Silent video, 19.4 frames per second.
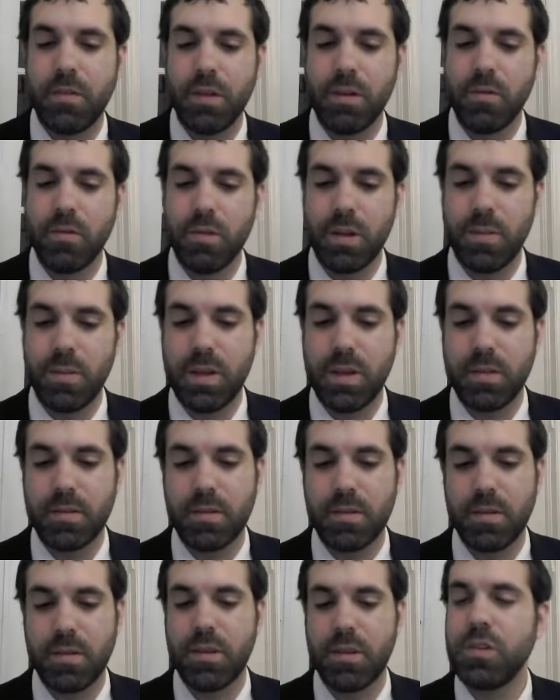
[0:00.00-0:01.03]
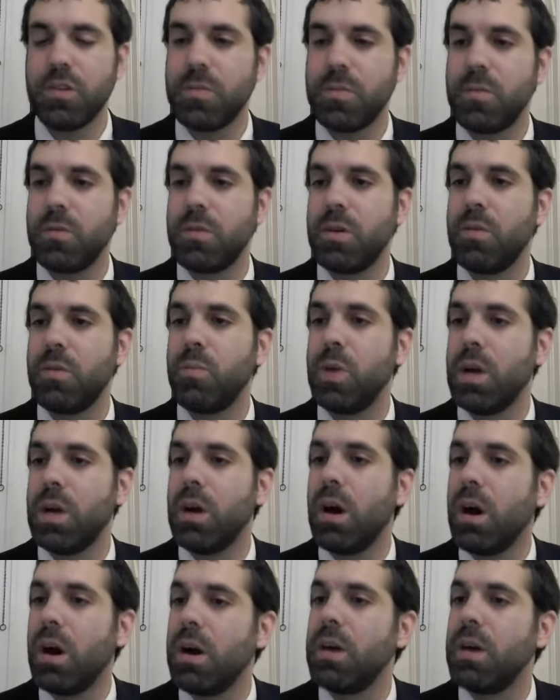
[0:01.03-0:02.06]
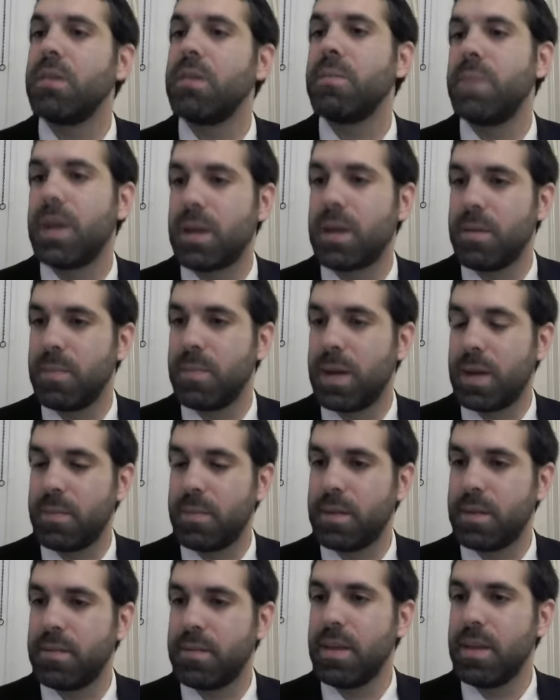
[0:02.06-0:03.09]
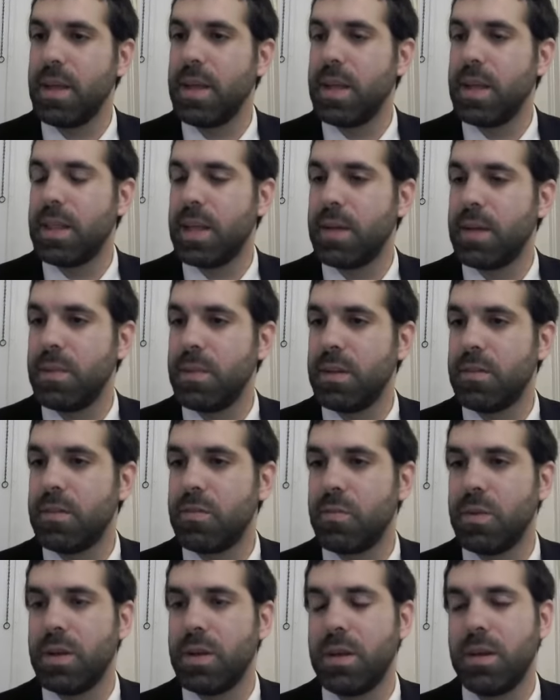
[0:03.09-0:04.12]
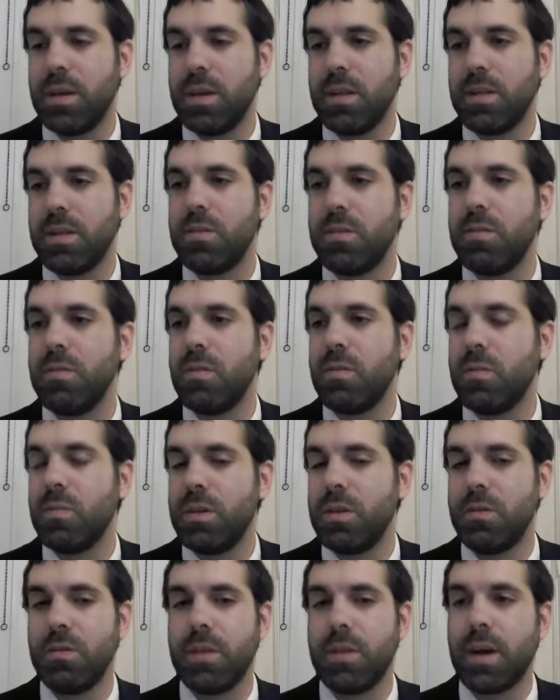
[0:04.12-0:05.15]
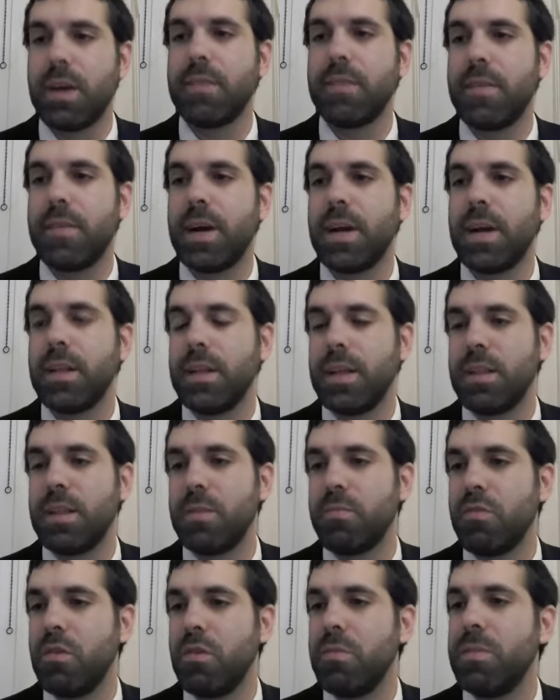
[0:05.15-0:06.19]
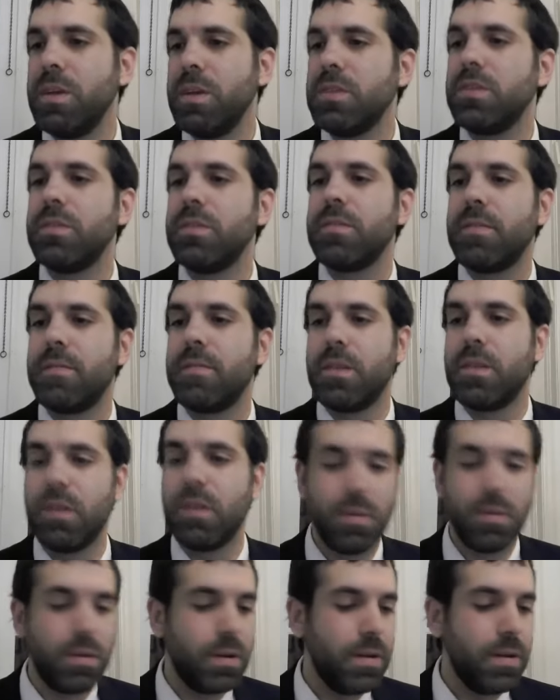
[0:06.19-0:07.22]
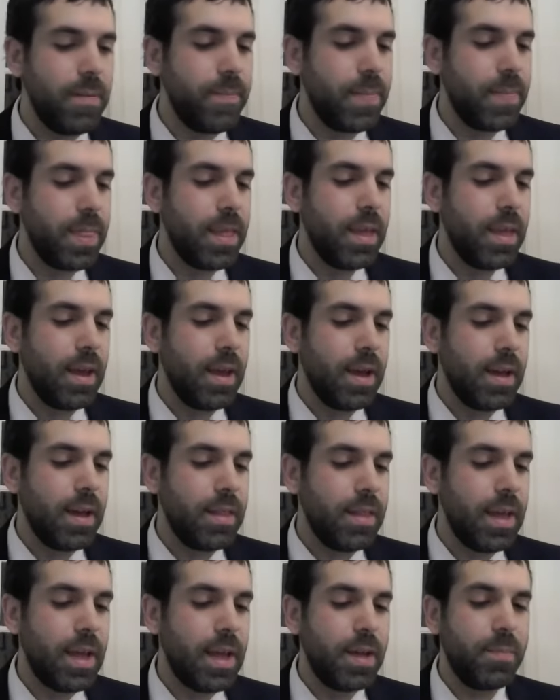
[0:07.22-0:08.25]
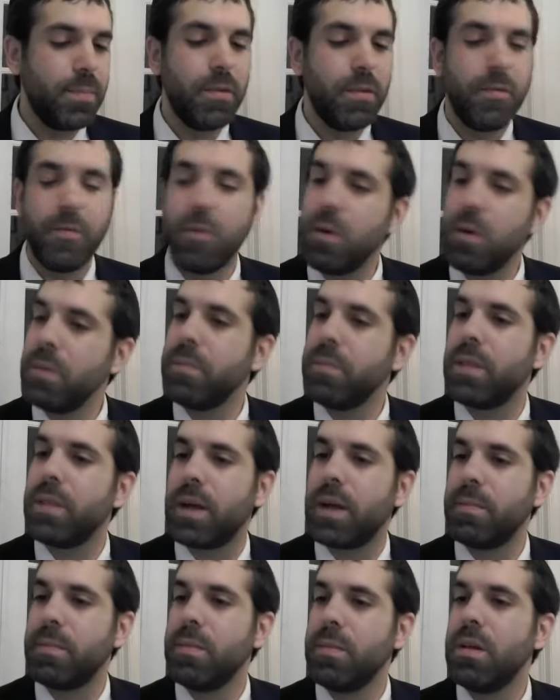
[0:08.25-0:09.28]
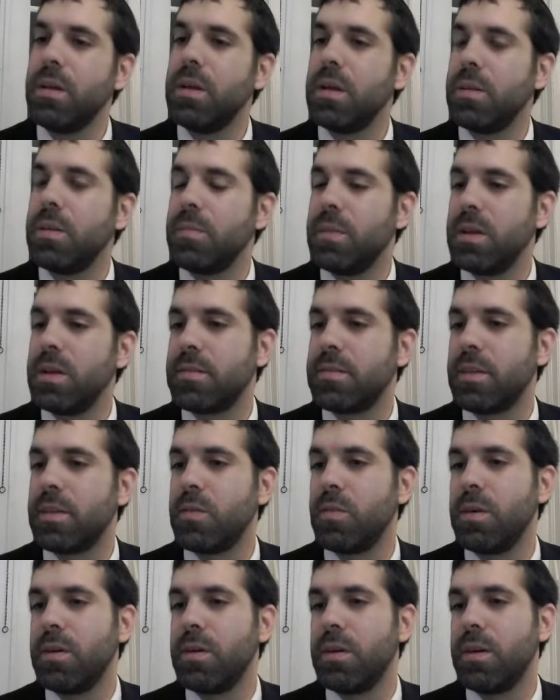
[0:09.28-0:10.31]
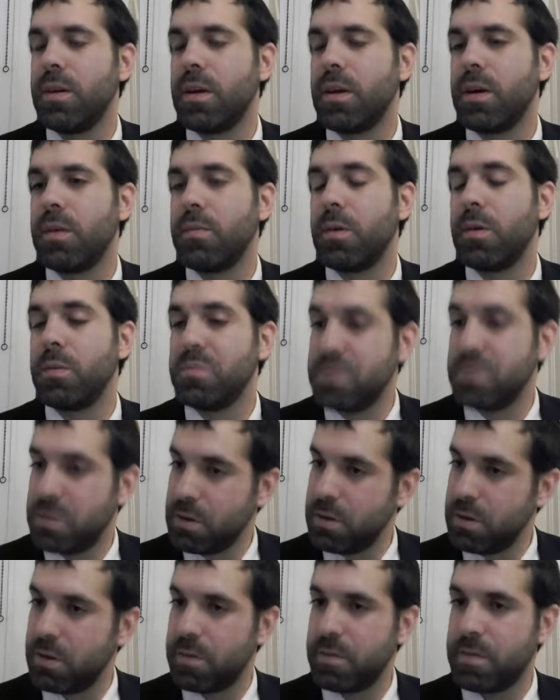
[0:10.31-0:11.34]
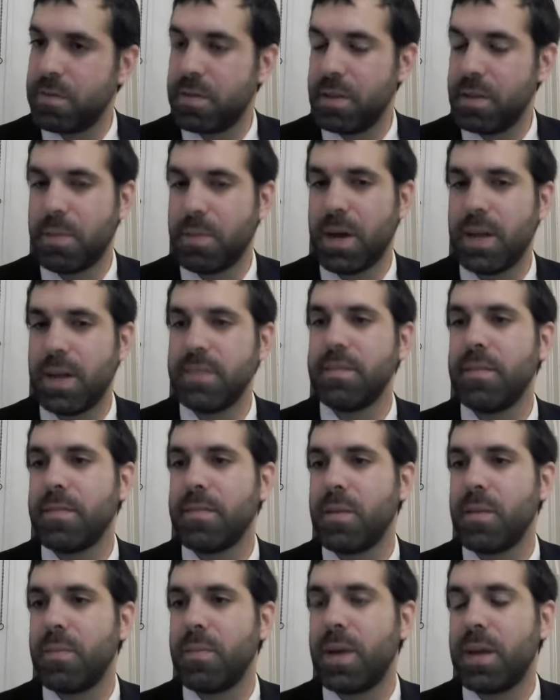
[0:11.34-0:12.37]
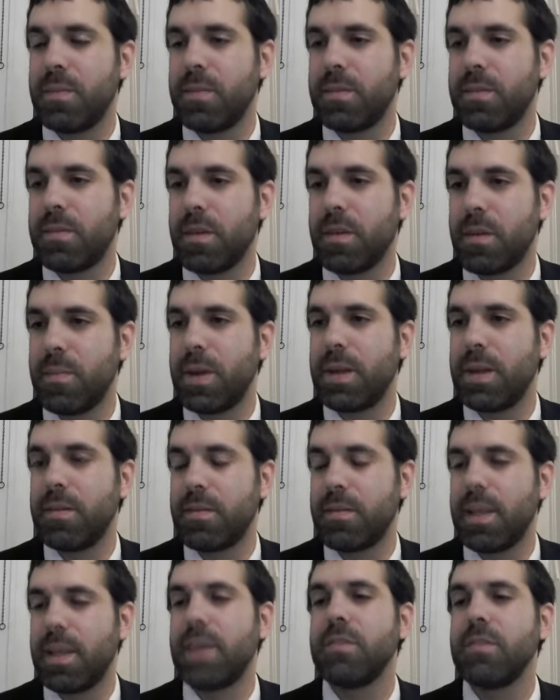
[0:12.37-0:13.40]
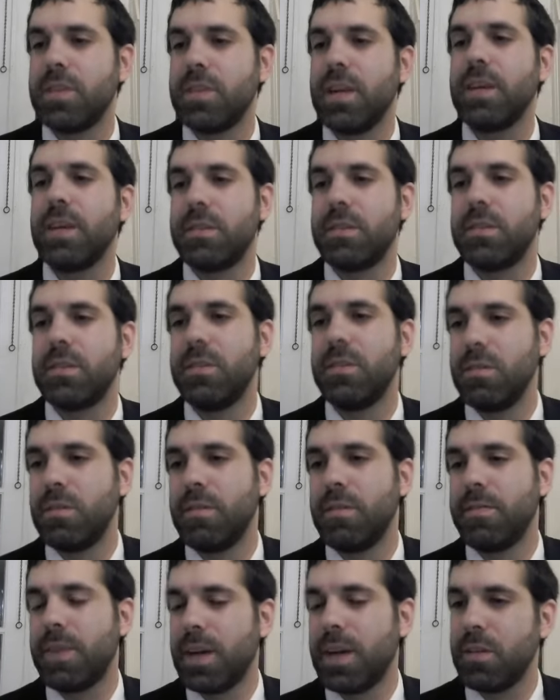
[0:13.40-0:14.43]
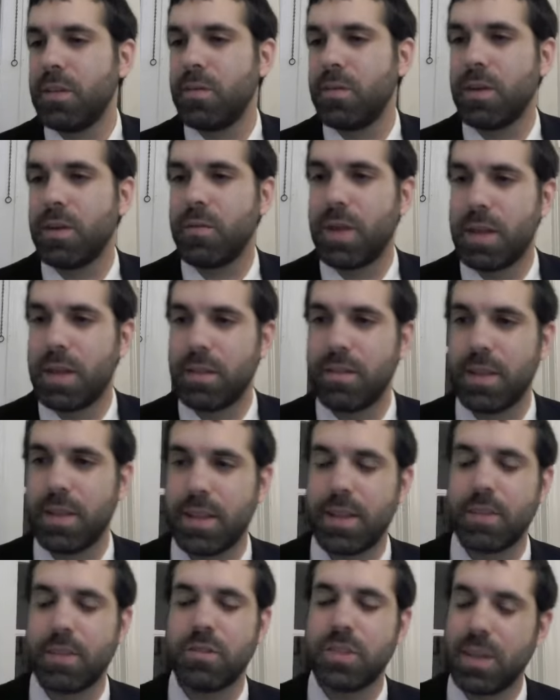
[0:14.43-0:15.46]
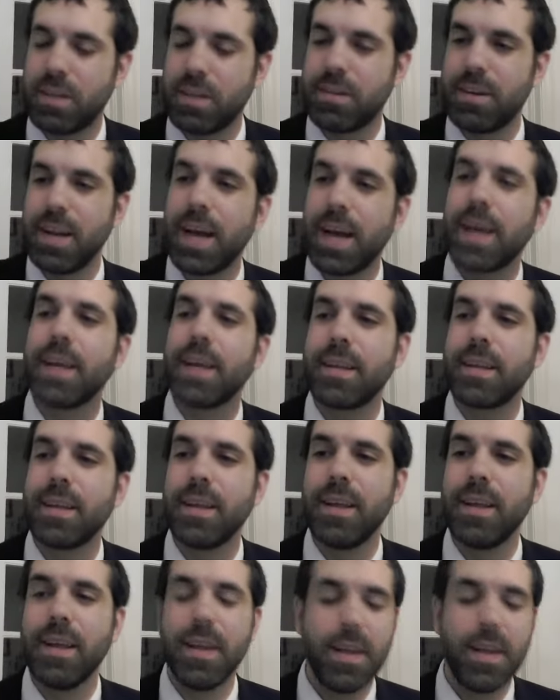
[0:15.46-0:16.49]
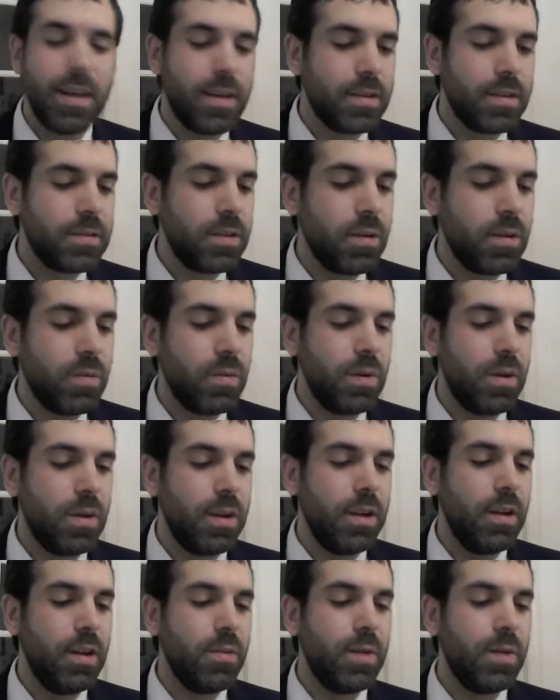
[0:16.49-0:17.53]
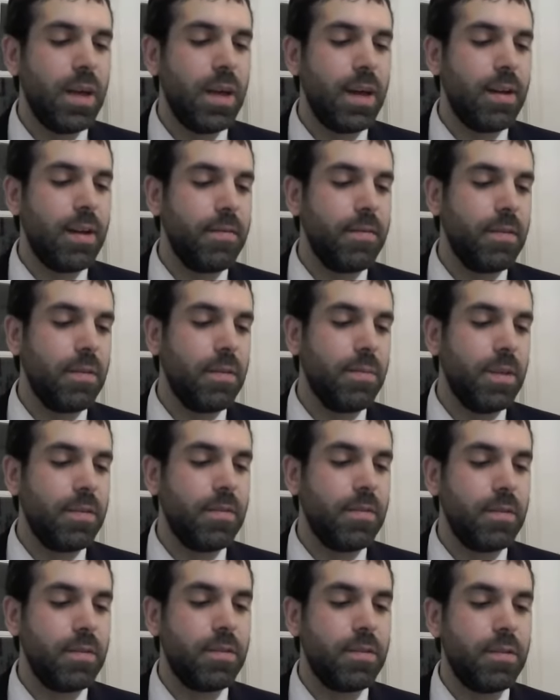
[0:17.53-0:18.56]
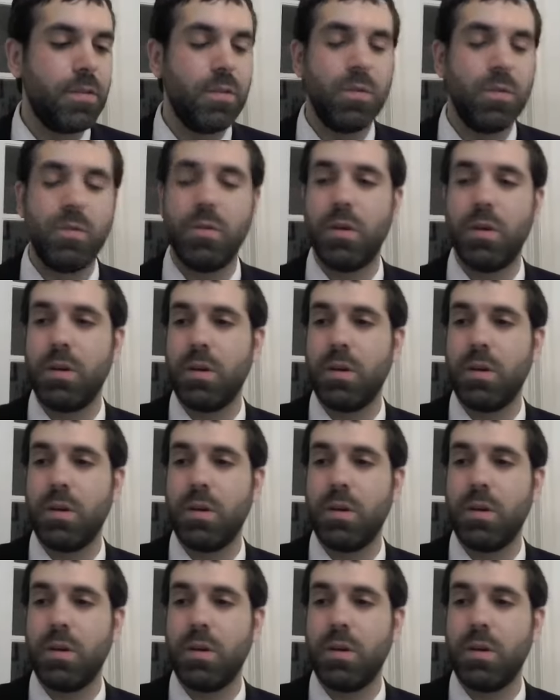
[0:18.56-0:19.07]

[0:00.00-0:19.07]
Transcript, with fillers: literally means tishmu, we guard my commandments. That means we do, we do not violate the prohibitions of the Torah. And then perform them, means that we uh, observe the positive commandments, the commandments, thou shalt do the following, rather than thou shalt not. So, and here we have the mitzvahs to